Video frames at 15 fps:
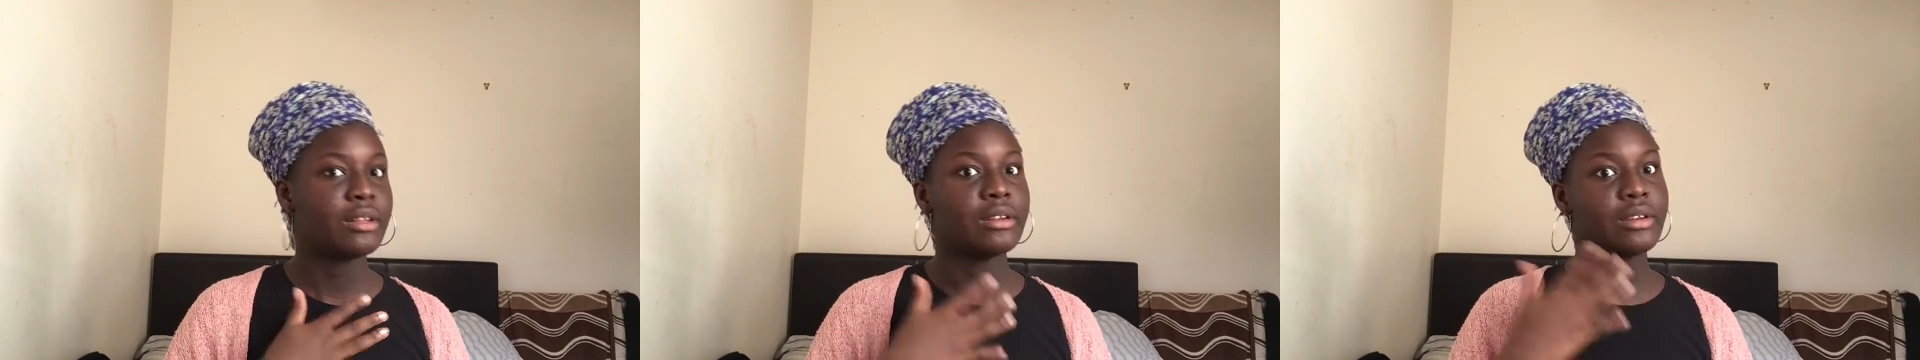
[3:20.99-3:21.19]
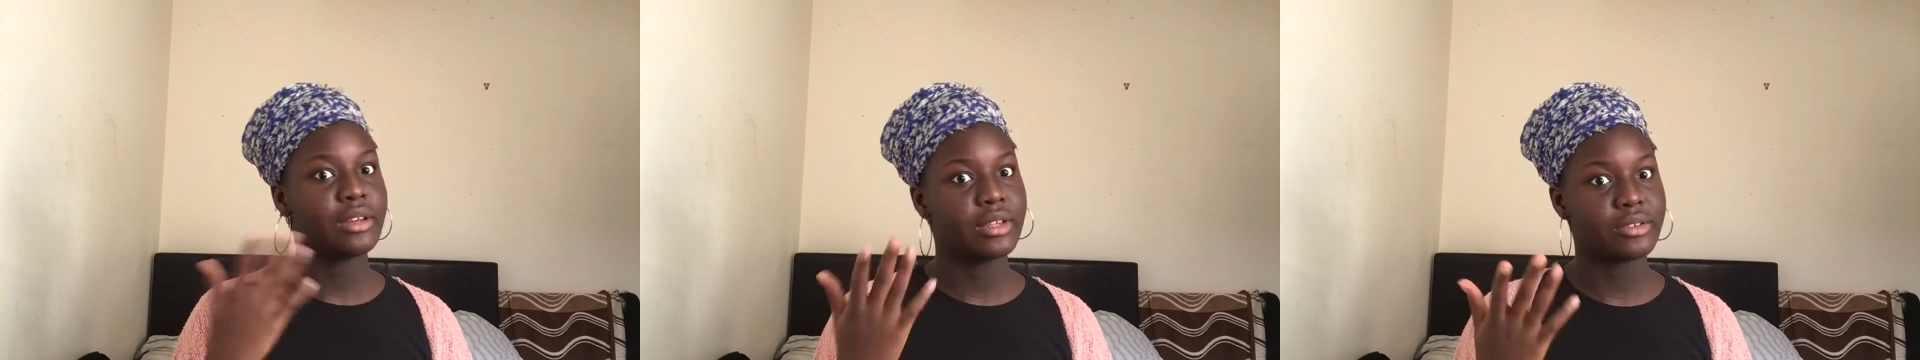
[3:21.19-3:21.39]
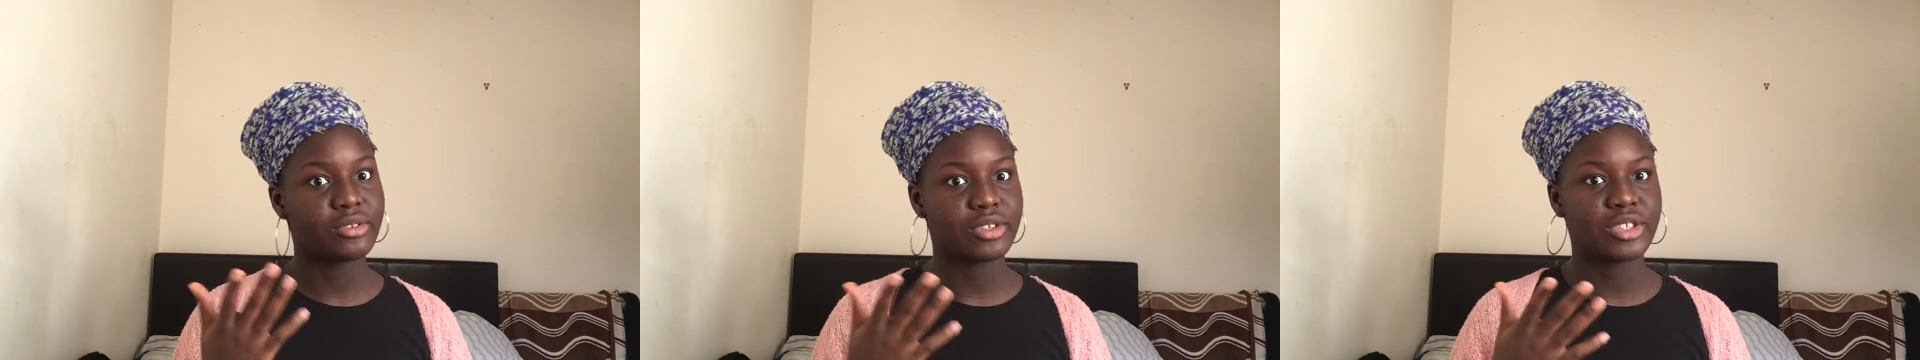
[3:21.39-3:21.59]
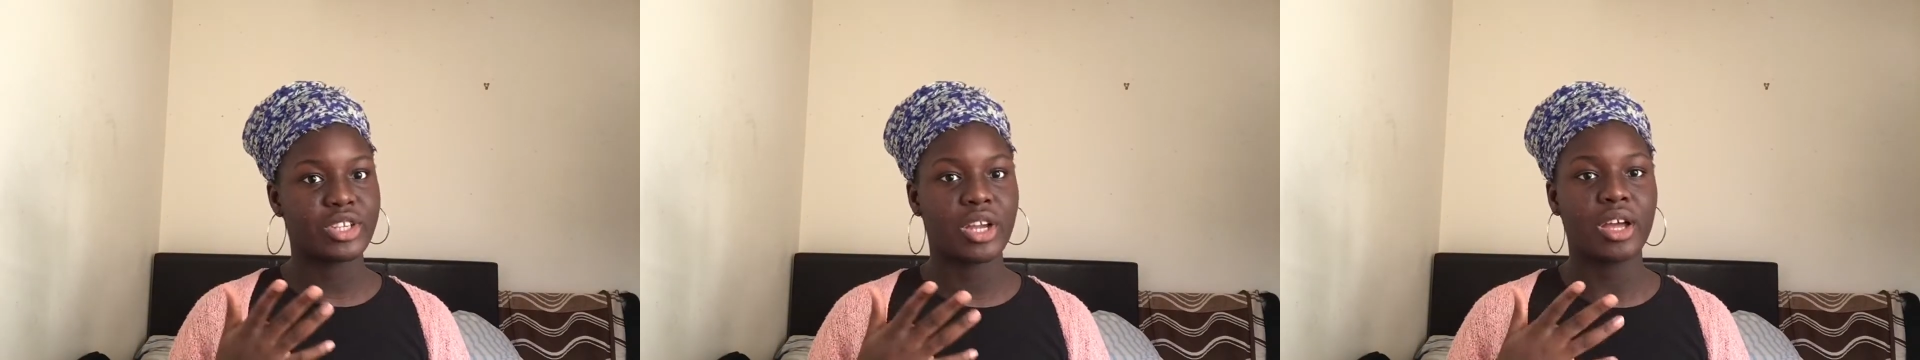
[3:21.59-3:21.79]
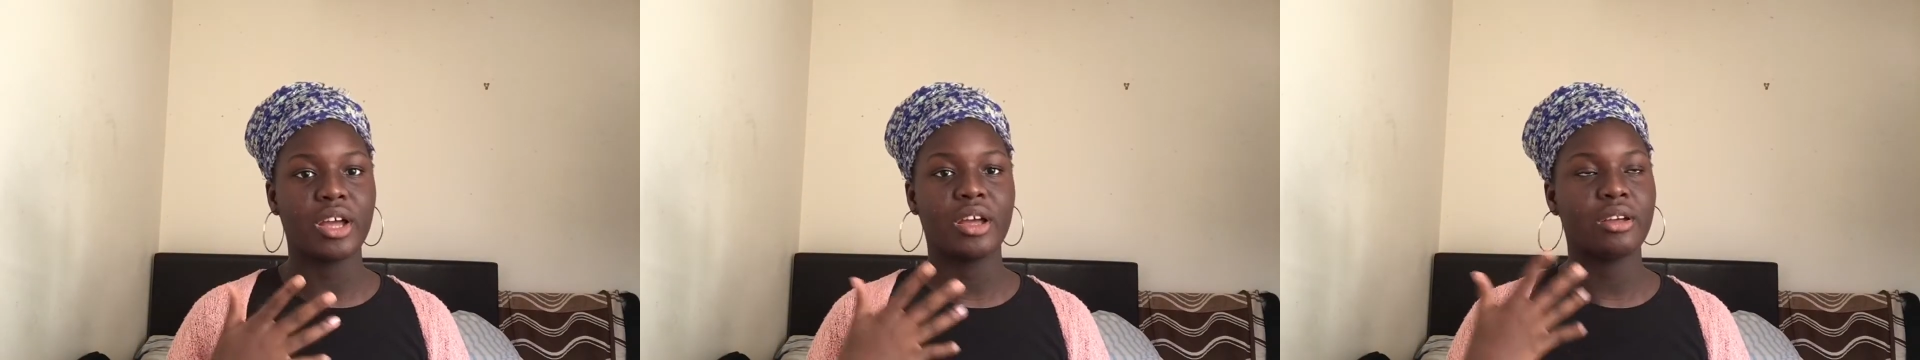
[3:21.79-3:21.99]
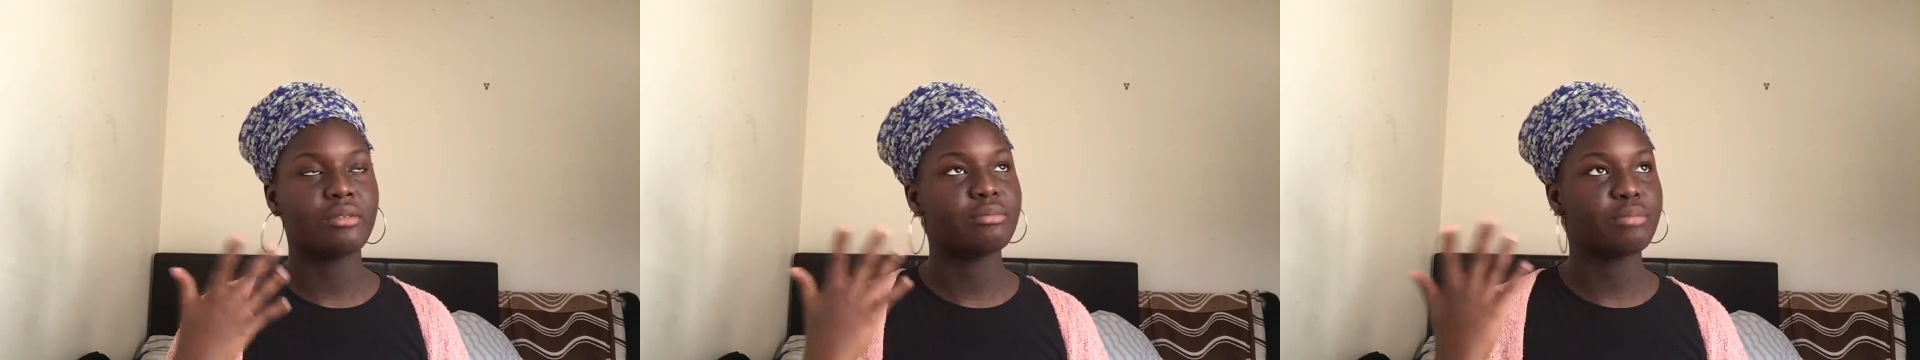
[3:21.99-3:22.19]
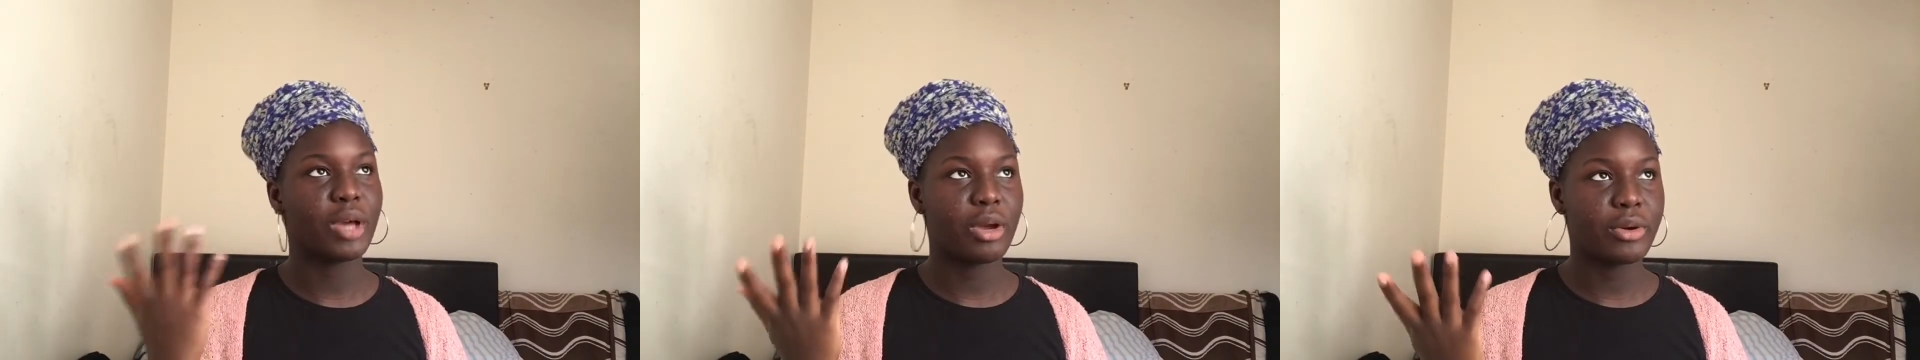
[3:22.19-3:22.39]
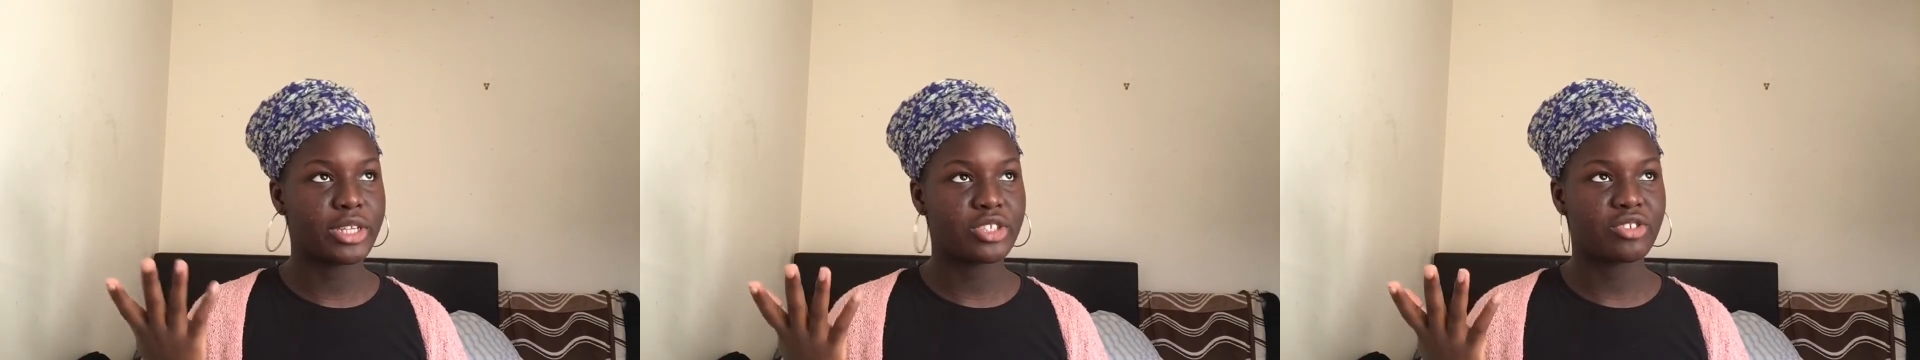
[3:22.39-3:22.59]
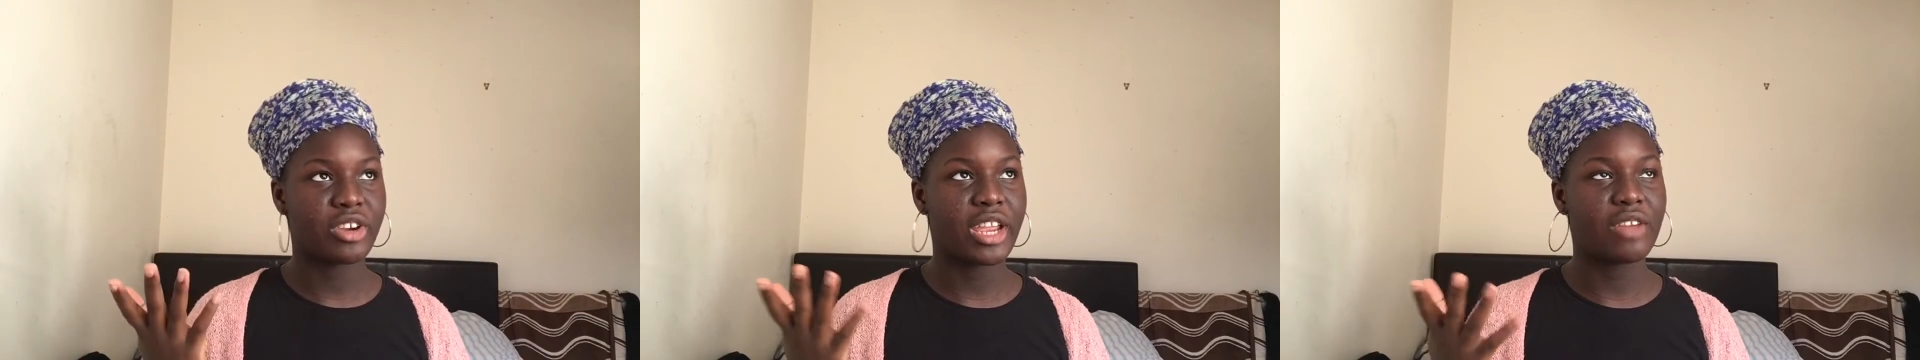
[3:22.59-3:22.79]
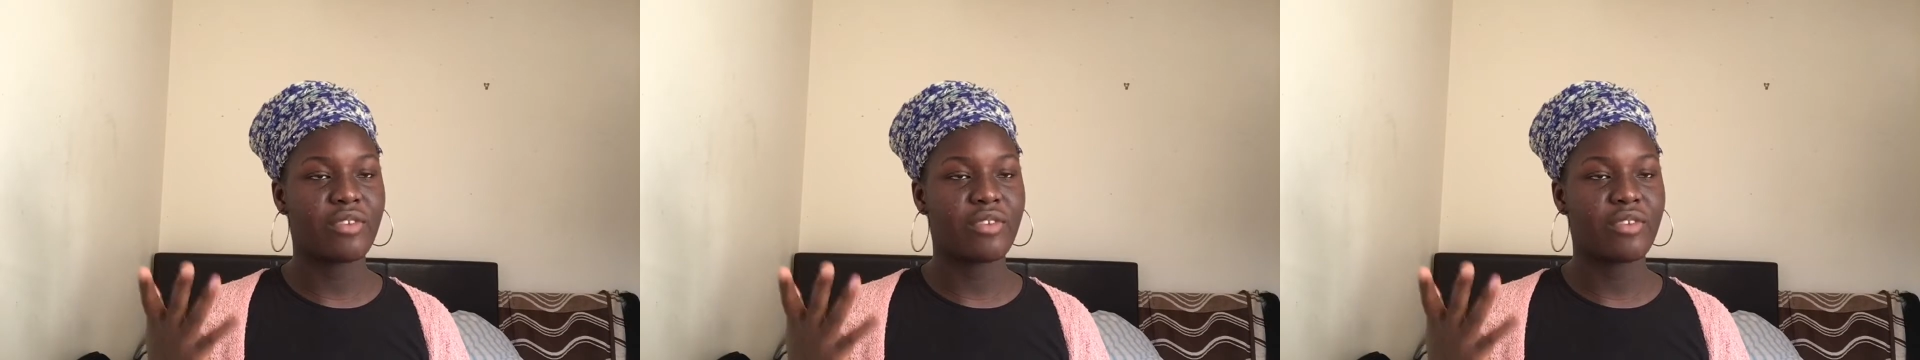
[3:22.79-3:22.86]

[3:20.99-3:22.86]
literature, poetry.